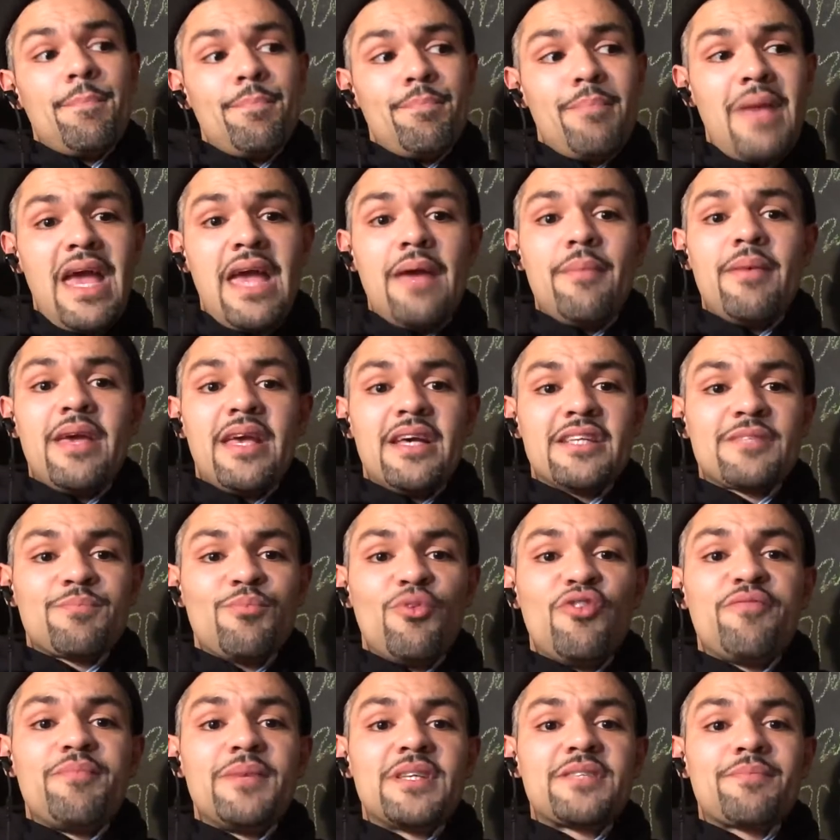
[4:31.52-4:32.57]
maybe his
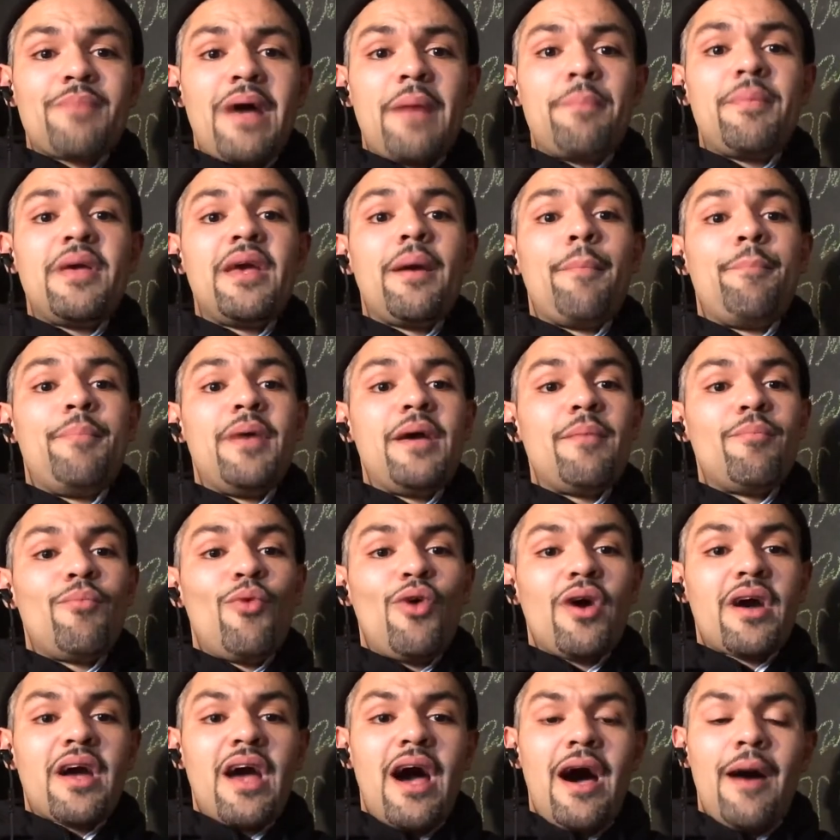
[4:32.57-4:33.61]
movements might be a bit
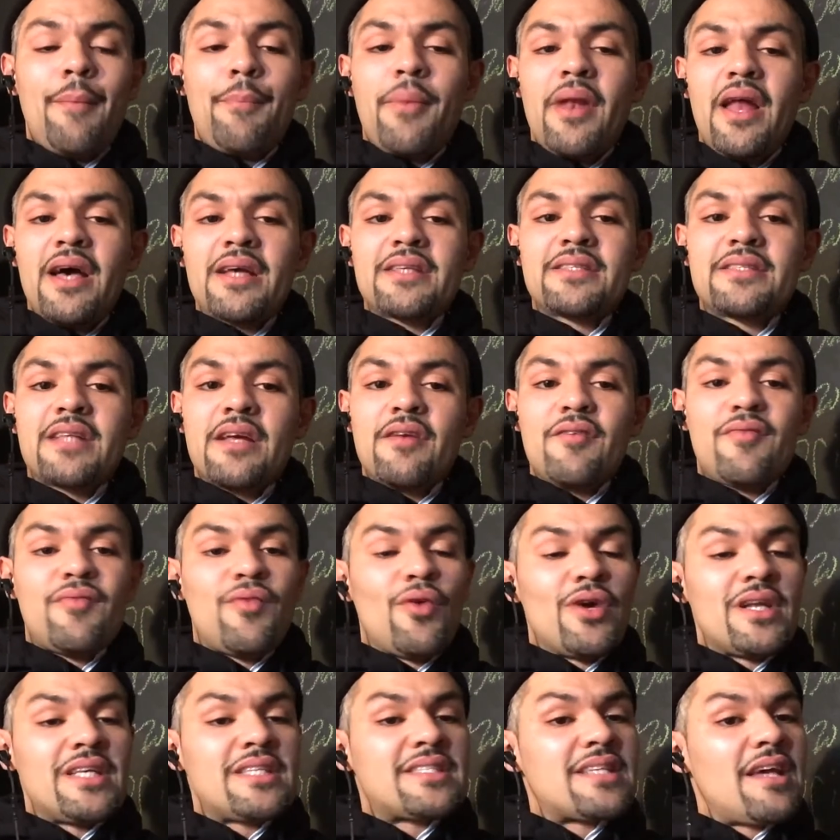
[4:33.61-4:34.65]
more complex than a
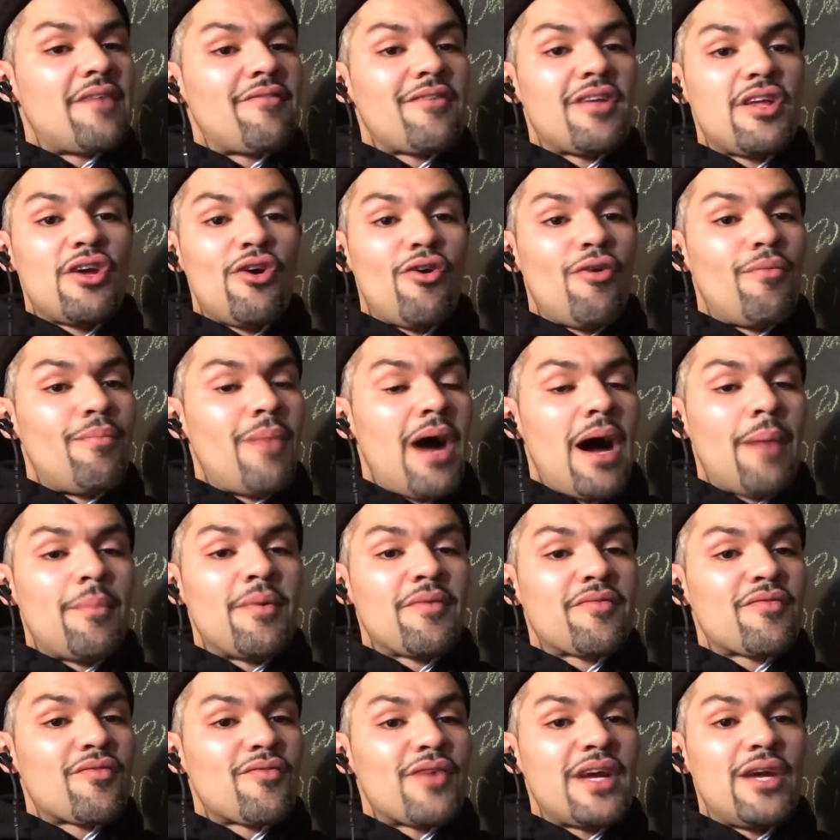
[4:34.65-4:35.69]
47-year-old mom
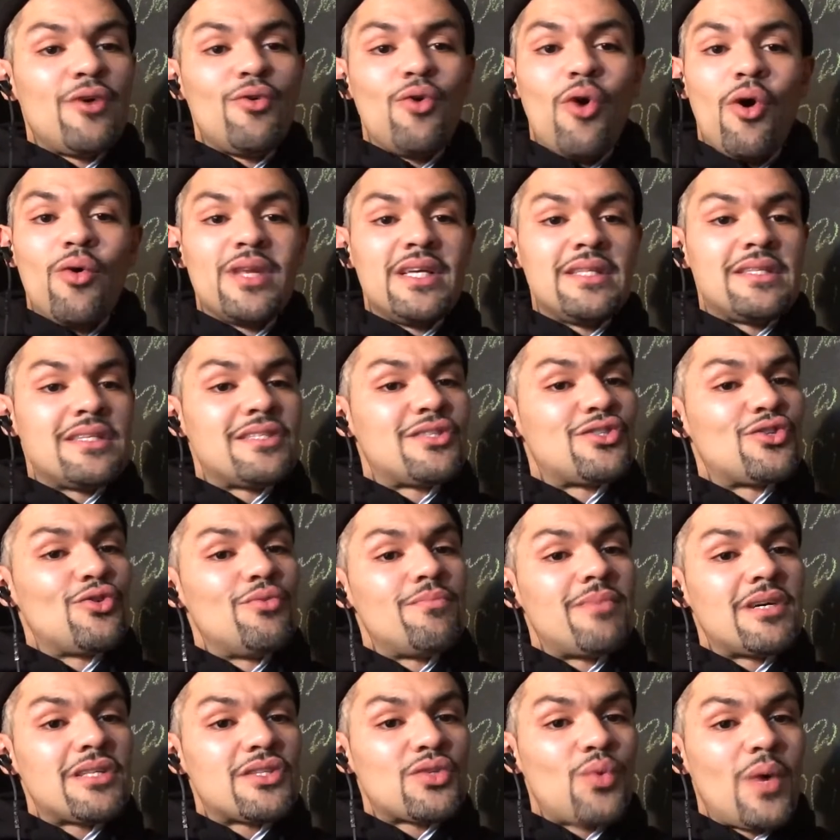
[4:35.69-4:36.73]
of 3 who only did
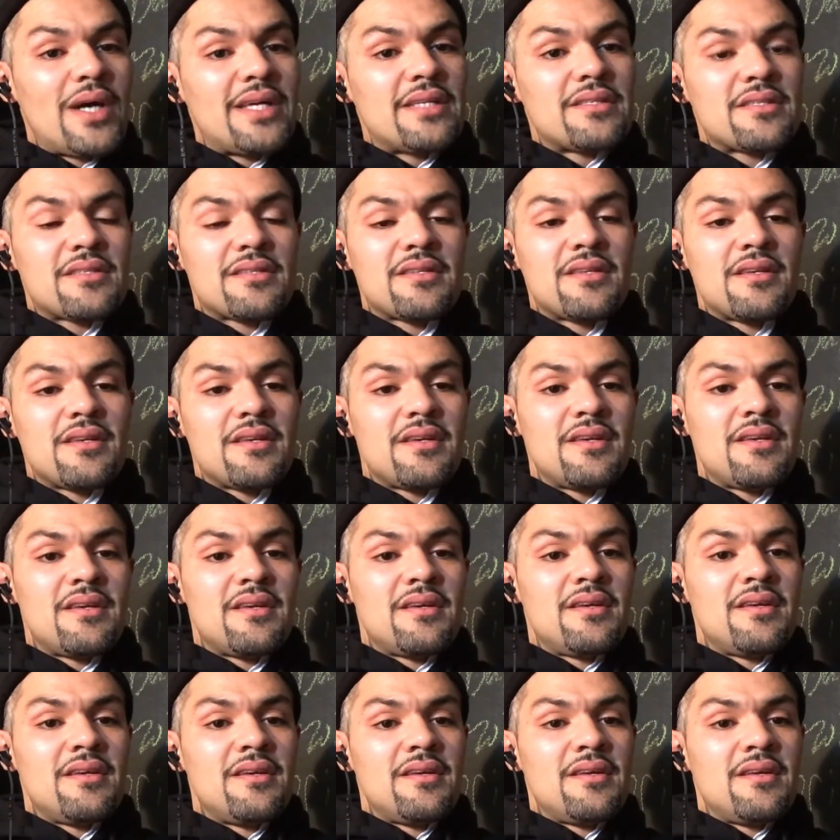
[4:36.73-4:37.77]
Zumba twice.
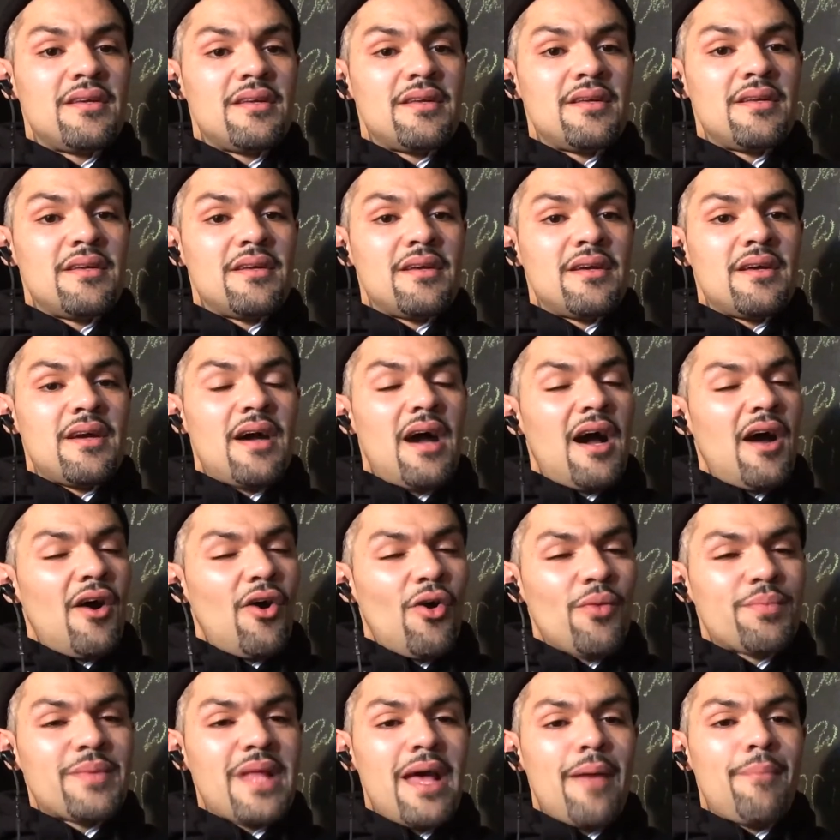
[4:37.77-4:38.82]
I
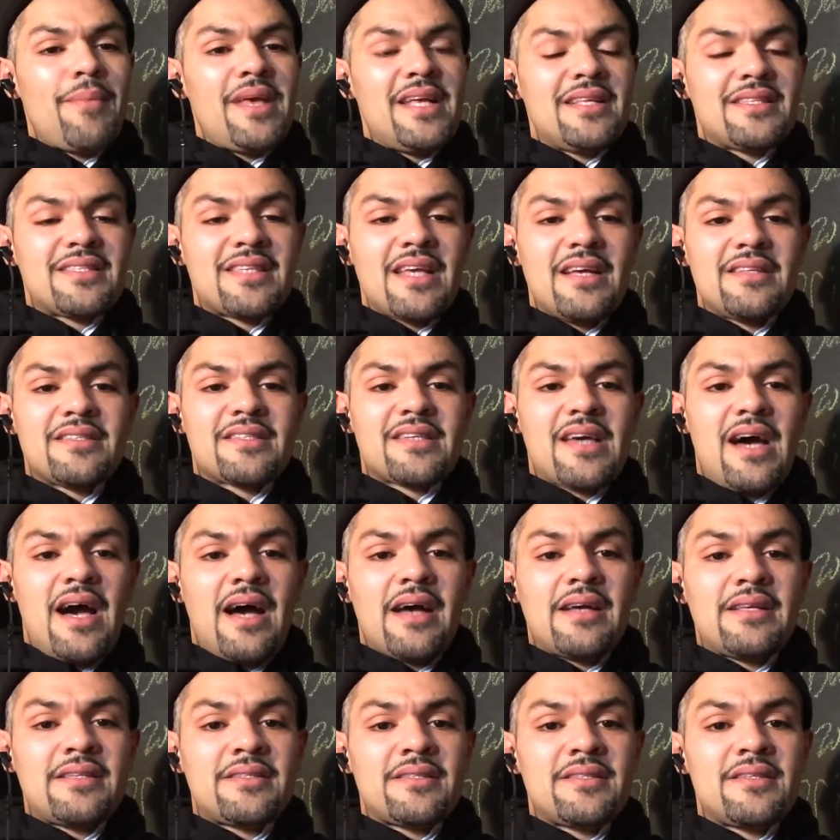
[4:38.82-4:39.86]
hope that made sense,
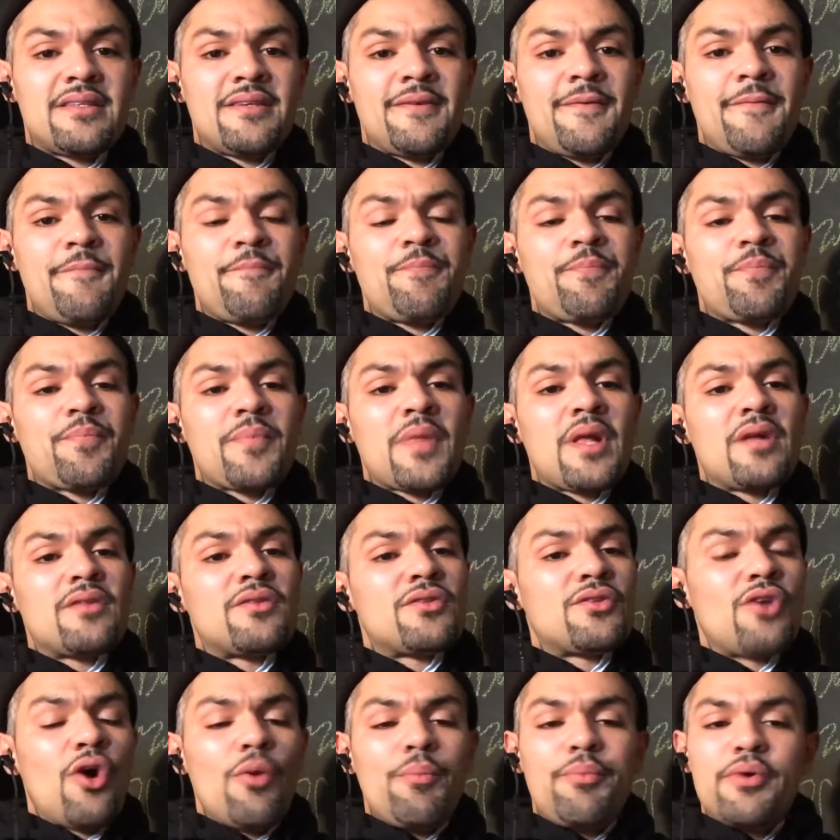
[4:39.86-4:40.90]
guys.
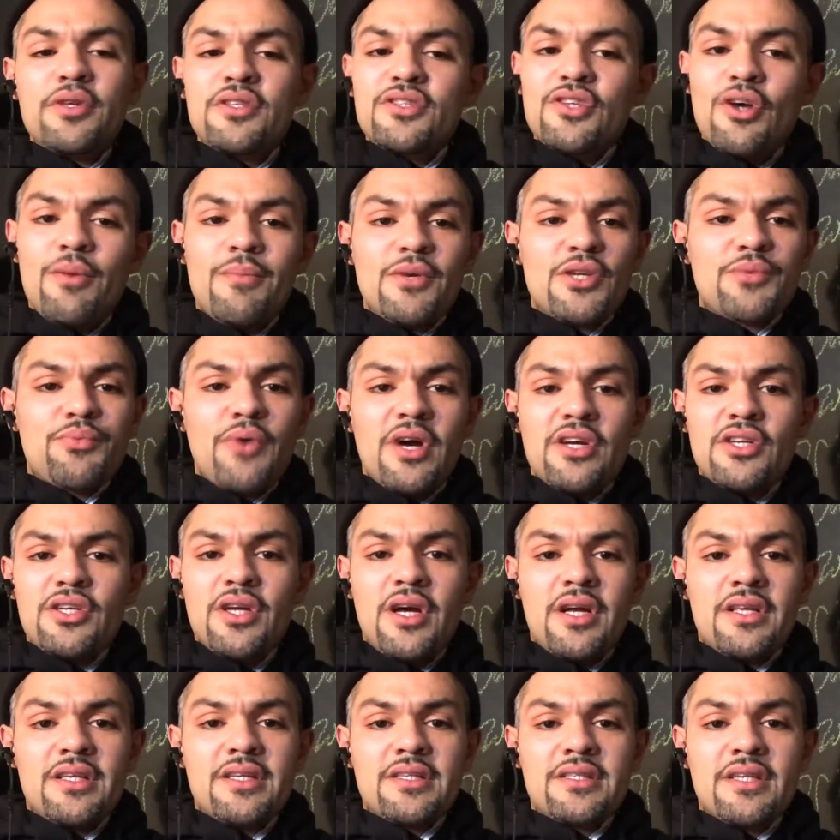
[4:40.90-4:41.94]
Don't put so much
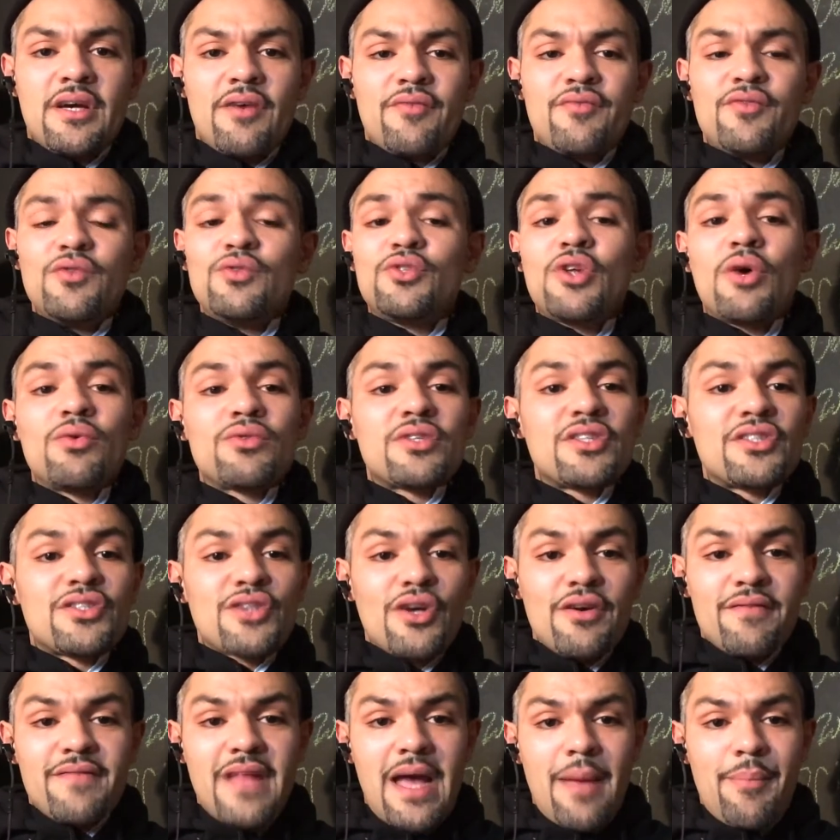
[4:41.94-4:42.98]
pressure on yourself. You don't
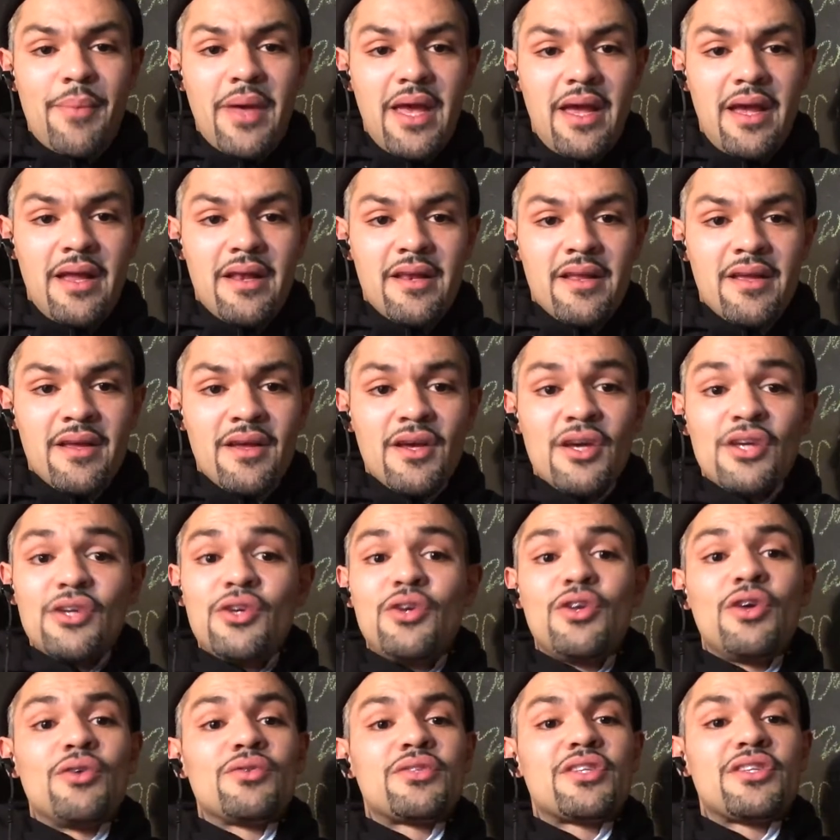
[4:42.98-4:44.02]
deserve that pain.
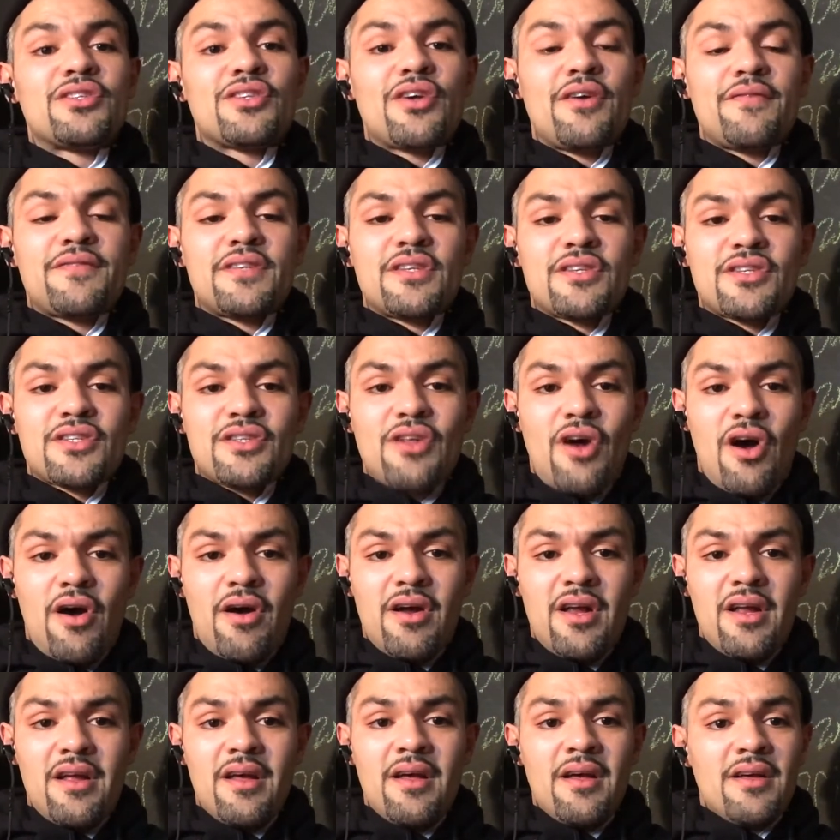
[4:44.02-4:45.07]
You don't deserve to starve.